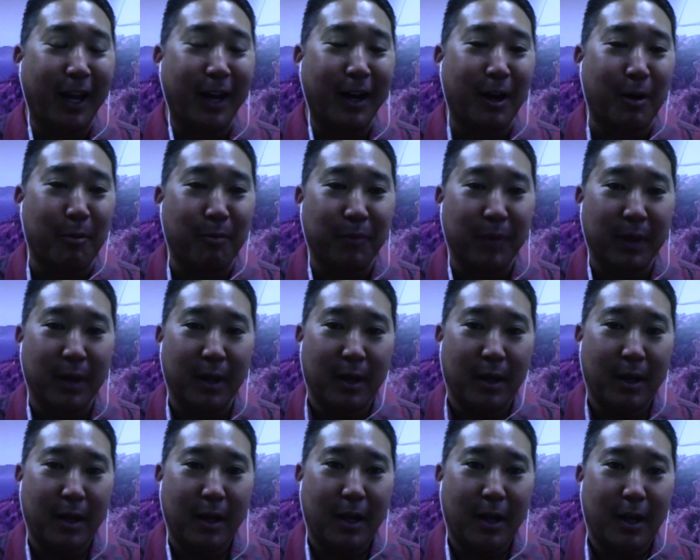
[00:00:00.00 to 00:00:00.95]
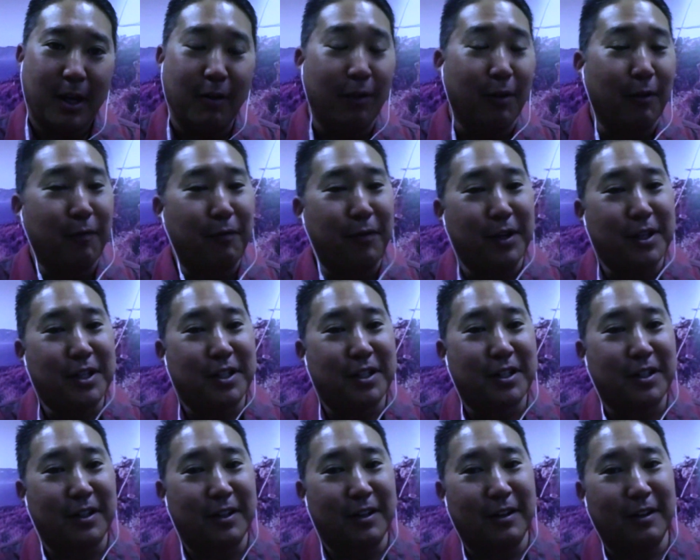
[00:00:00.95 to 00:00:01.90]
And, the
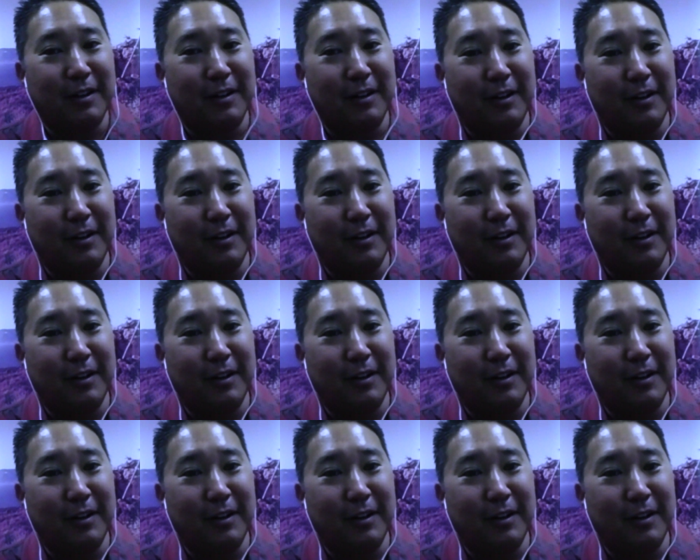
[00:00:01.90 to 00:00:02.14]
fish